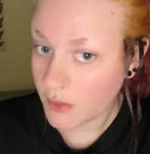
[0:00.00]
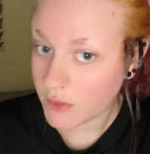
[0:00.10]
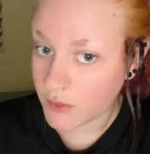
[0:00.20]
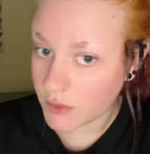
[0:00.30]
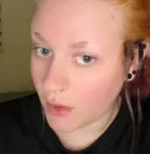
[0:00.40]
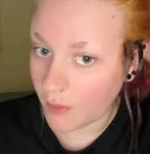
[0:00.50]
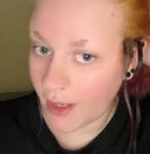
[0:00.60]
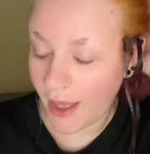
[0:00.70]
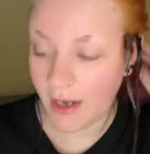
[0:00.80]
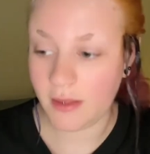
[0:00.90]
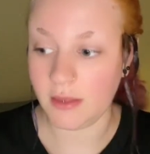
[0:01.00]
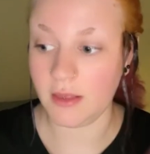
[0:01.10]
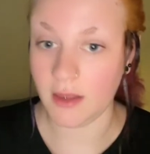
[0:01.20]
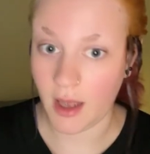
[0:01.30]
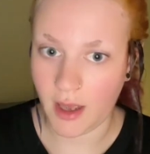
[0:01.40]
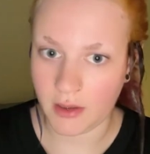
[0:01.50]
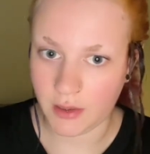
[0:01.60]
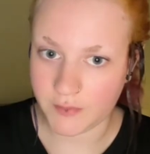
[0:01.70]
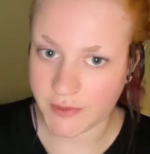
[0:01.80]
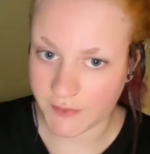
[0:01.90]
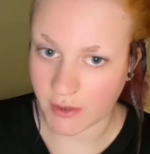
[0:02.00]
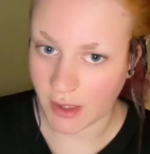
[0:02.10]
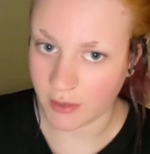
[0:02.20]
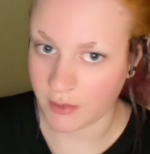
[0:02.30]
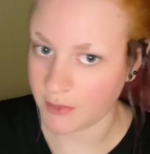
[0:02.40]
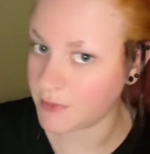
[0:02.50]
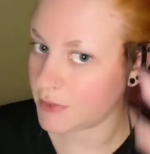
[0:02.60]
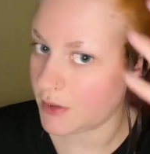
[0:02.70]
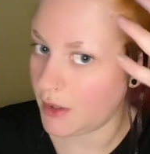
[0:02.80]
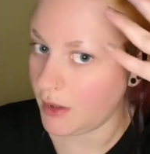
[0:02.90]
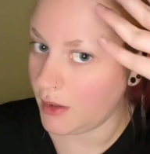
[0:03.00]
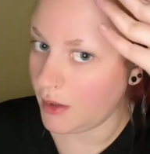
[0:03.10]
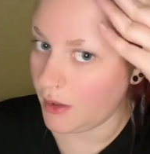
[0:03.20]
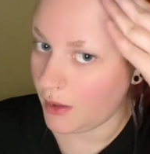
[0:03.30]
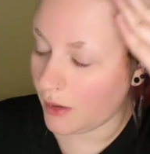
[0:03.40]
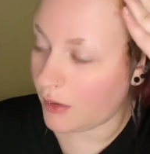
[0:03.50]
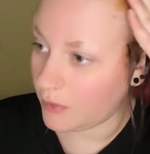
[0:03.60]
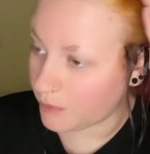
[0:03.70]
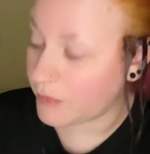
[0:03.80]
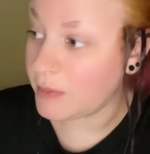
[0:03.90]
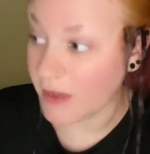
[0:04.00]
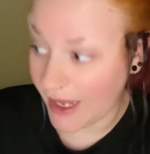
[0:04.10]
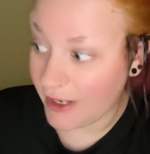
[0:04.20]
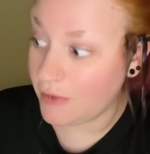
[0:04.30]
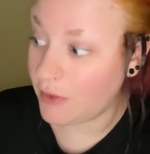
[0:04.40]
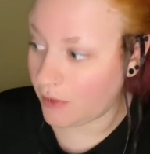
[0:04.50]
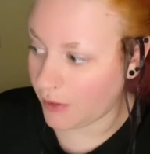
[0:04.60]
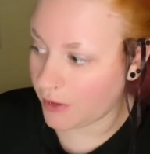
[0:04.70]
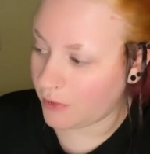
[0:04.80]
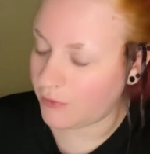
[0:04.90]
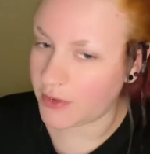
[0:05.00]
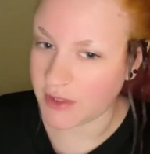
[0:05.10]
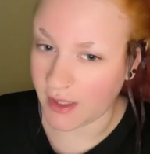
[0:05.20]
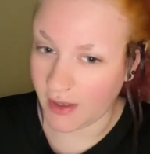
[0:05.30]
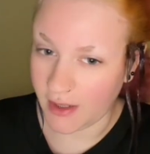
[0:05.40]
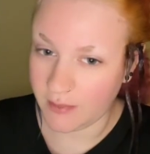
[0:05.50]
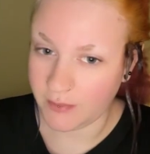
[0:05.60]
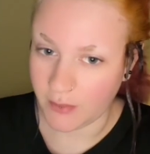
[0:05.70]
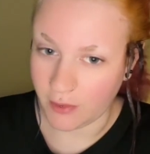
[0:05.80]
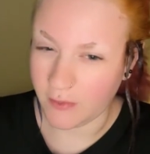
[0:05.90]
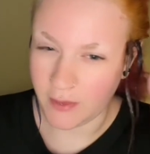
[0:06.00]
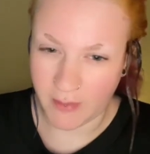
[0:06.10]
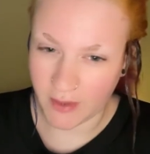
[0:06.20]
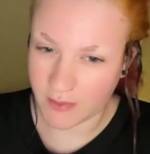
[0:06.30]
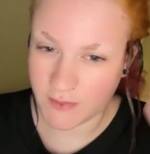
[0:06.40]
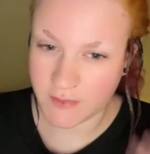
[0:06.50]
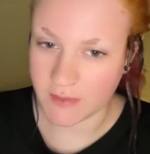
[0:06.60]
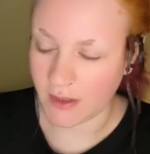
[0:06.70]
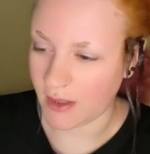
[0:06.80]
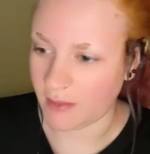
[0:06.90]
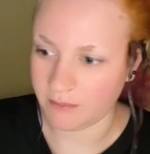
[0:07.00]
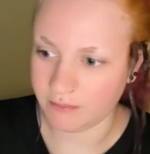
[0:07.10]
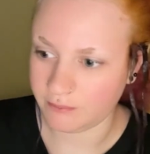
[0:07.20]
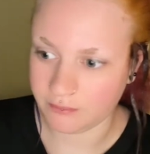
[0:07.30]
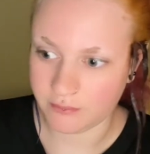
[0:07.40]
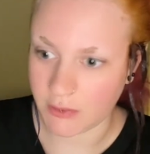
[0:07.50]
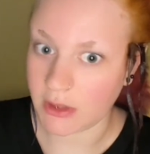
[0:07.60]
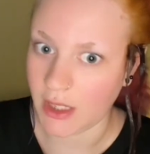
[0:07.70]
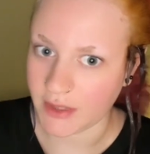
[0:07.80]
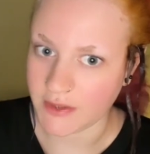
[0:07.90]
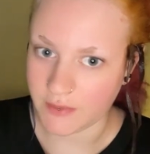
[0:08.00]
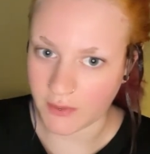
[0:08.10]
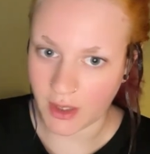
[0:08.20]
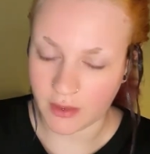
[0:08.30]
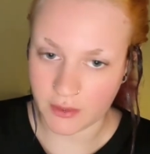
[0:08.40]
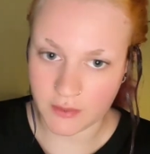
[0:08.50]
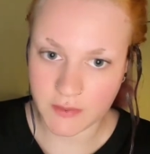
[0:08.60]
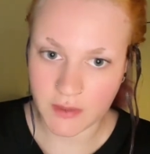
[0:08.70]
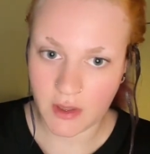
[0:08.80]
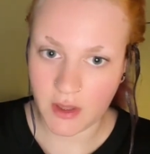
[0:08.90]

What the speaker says: So I had a lot of different colors layered on over time, over the months, lots of different colors.